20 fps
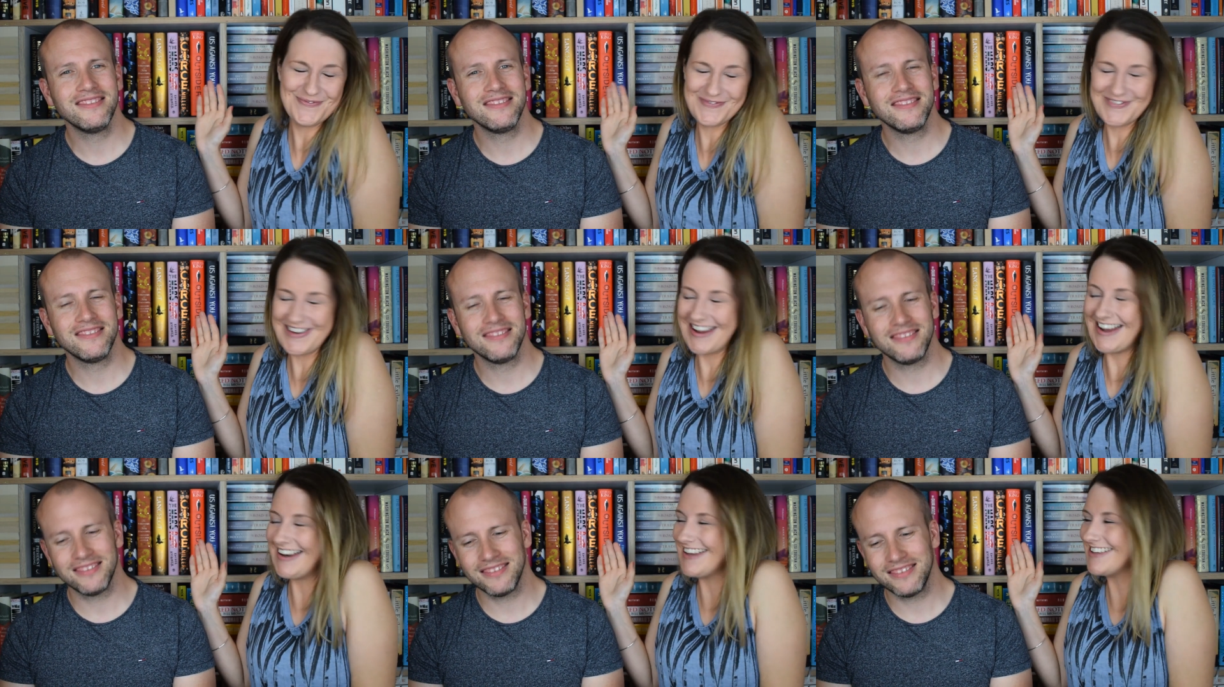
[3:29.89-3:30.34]

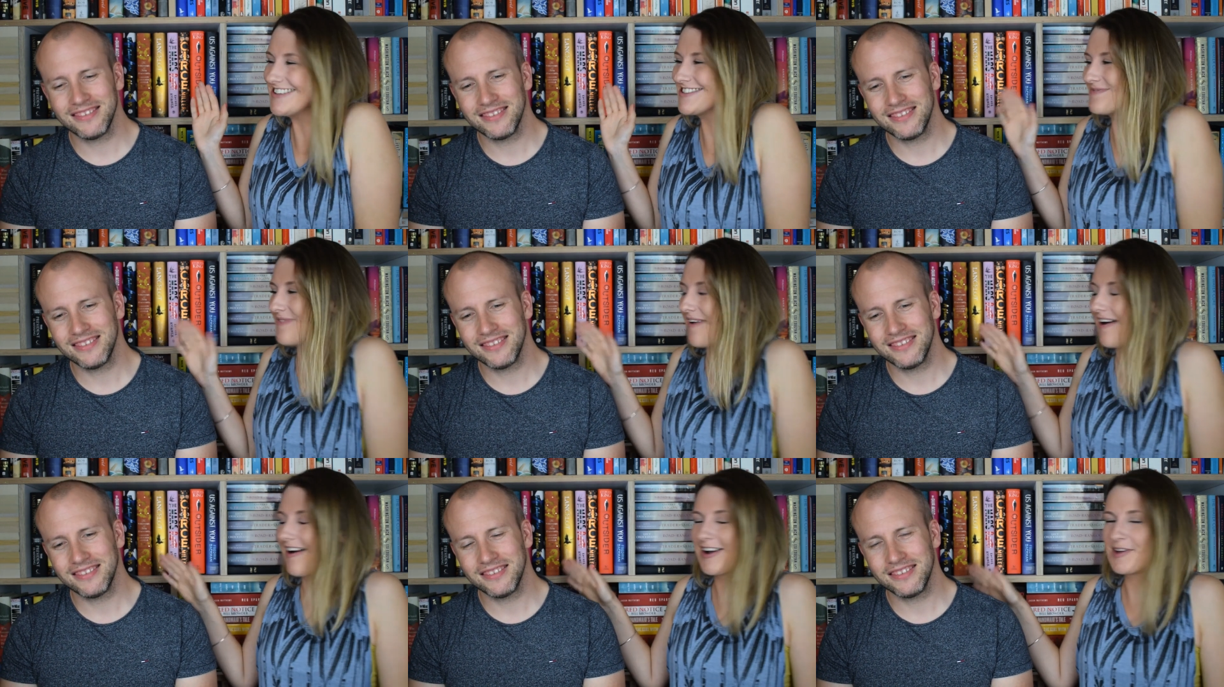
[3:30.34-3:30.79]
Speaker 1: really
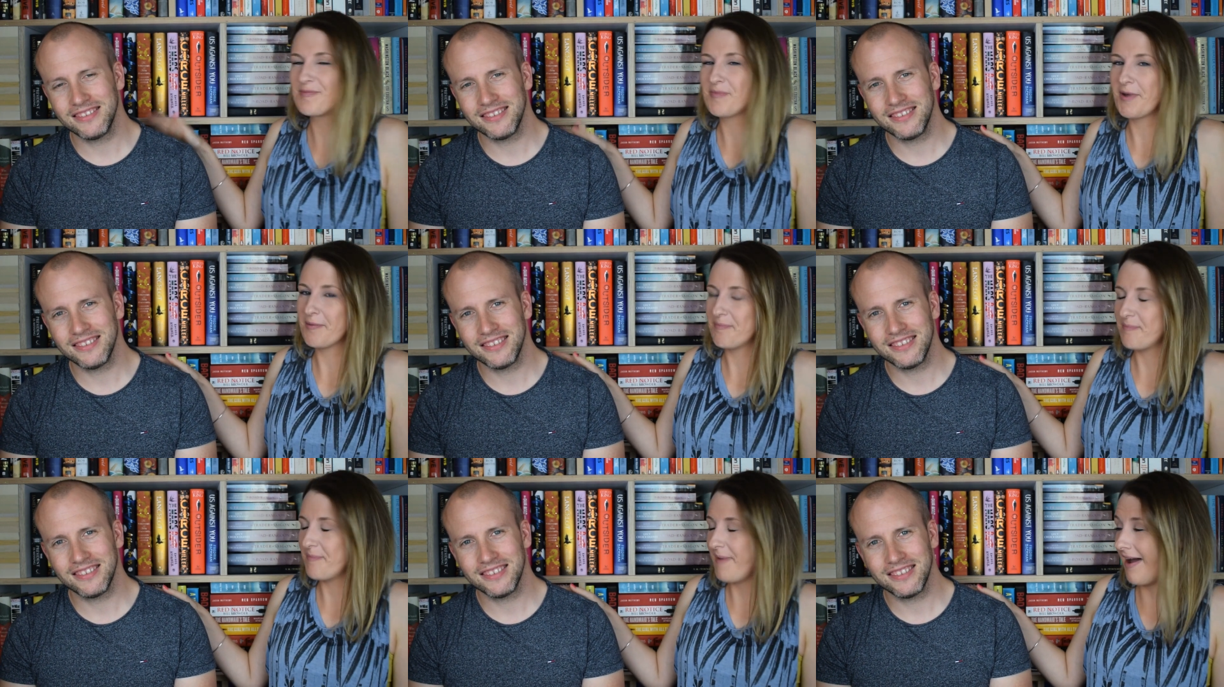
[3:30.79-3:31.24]
smug,
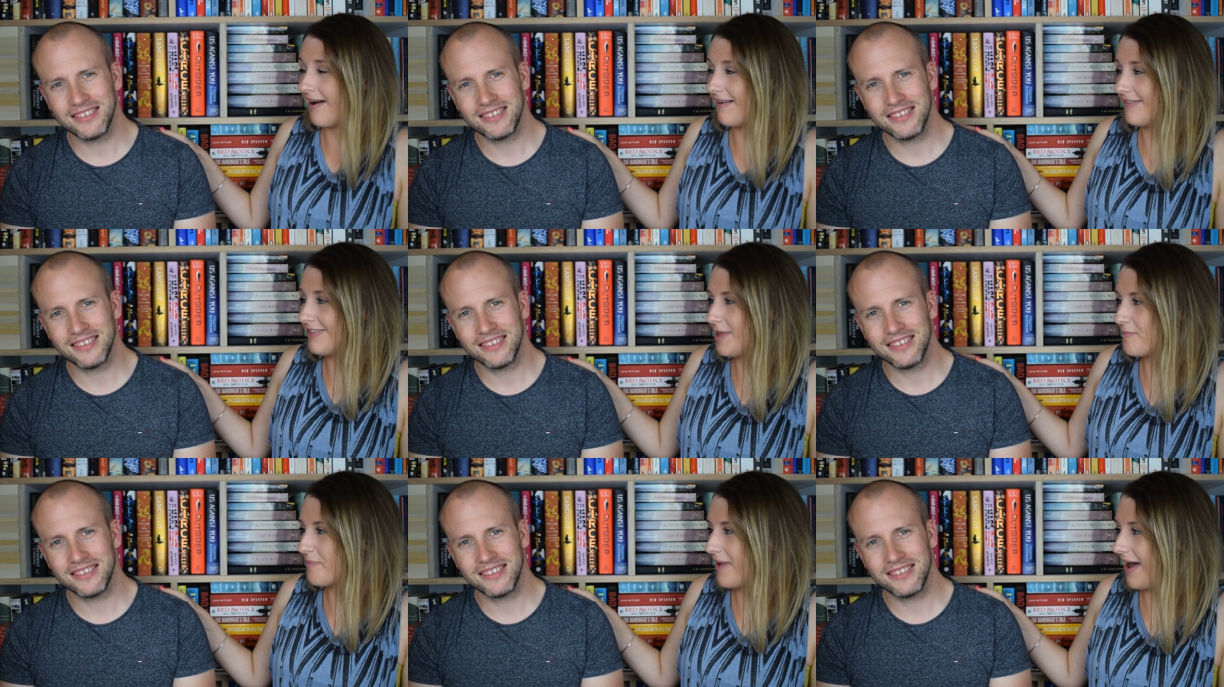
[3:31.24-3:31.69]
but pat
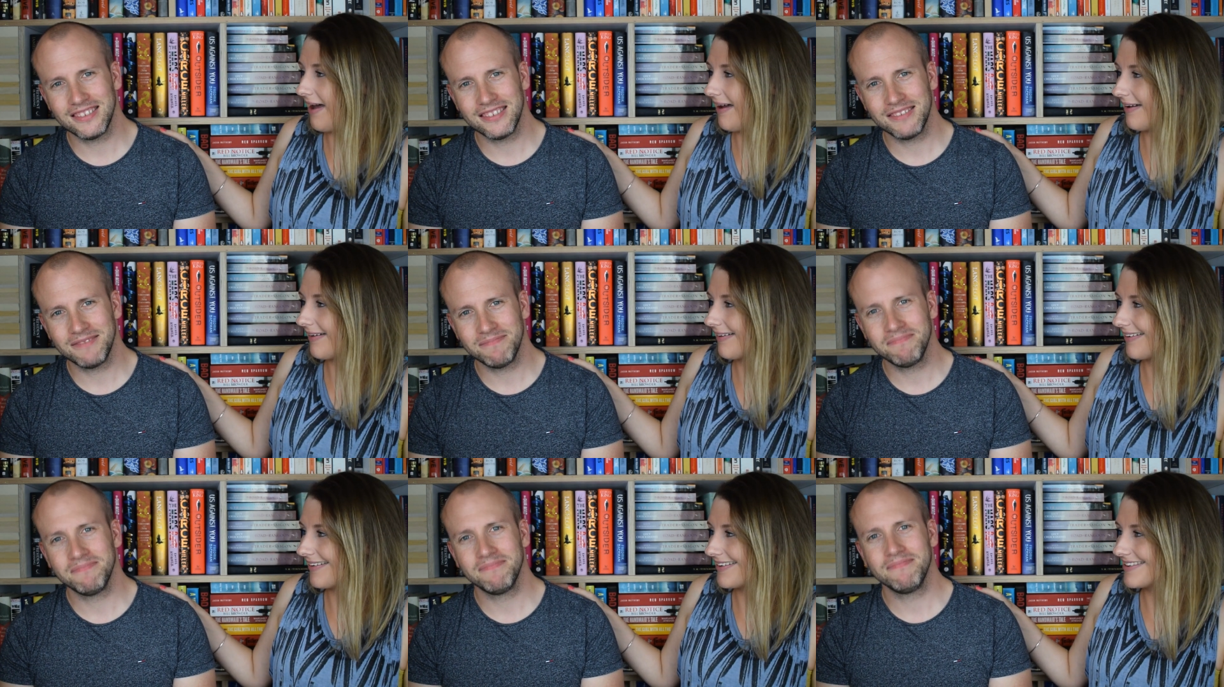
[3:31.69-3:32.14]
on the
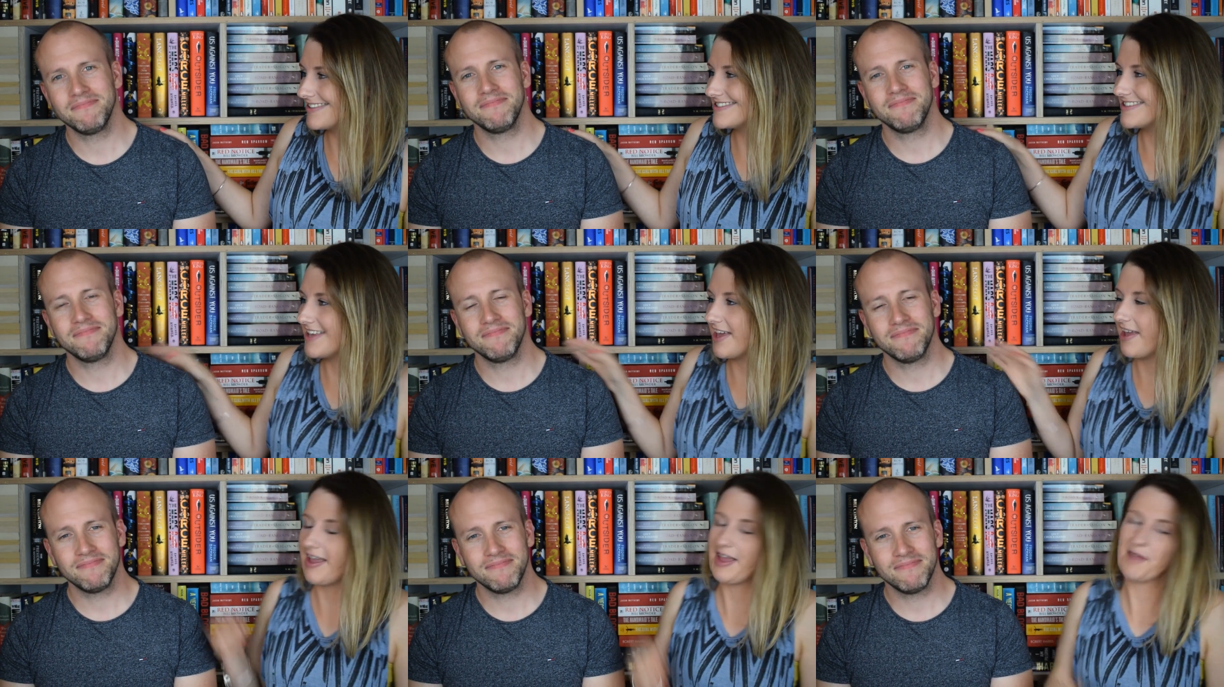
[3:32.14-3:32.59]
back
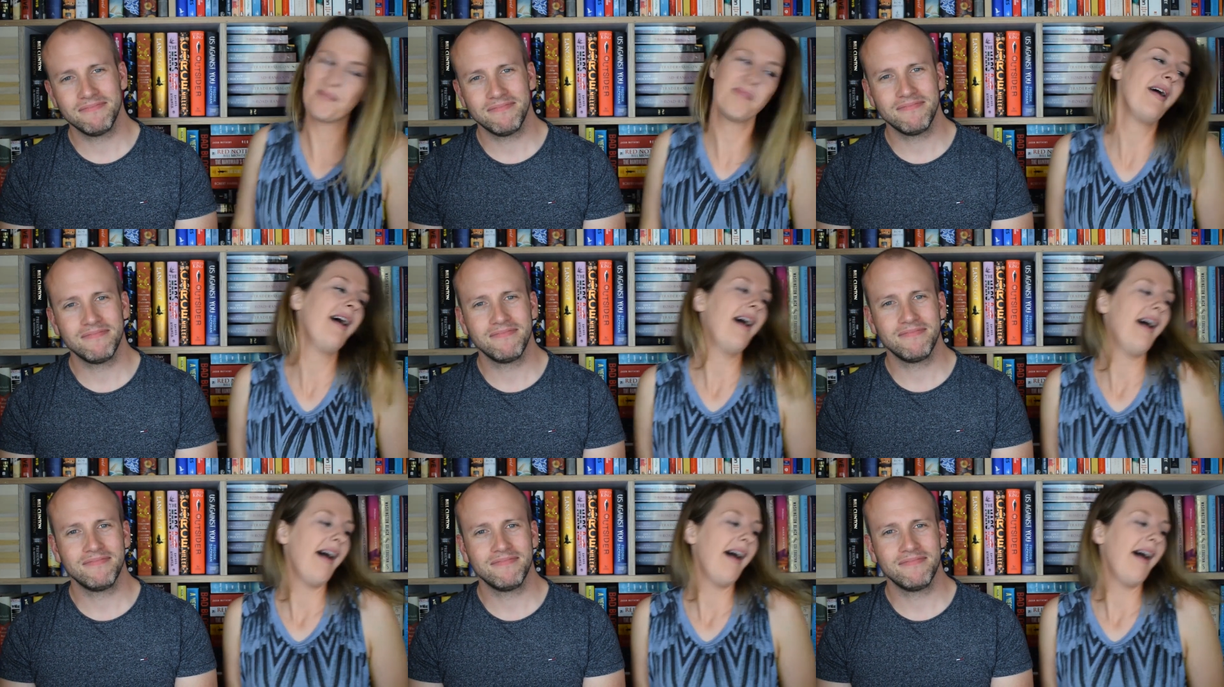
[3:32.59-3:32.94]
to him.